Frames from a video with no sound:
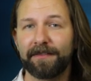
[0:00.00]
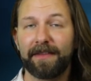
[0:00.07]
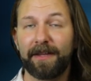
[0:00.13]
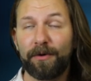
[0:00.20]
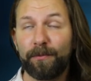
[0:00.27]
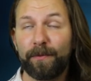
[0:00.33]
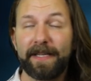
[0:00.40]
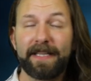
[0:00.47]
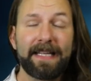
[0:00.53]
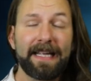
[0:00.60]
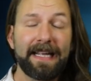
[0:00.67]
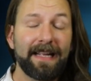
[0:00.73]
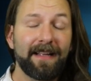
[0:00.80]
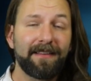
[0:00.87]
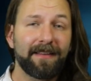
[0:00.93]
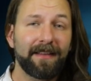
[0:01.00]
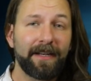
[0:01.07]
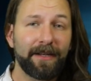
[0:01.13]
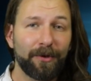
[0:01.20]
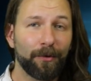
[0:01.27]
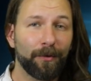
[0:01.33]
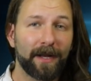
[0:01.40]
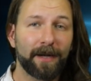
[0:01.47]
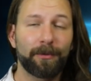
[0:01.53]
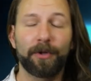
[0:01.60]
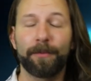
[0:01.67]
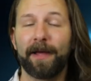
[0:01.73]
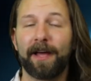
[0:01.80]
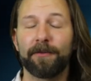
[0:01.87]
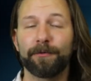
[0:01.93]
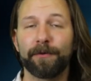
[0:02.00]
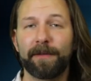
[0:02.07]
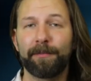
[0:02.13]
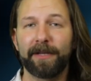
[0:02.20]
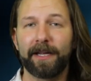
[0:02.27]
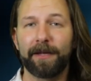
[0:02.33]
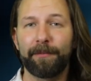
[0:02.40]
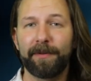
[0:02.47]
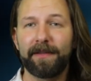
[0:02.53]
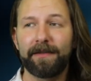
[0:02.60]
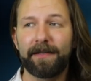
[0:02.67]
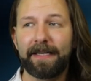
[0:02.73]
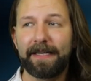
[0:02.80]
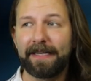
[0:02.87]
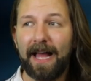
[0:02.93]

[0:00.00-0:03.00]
there really is an incredible amount of replayability,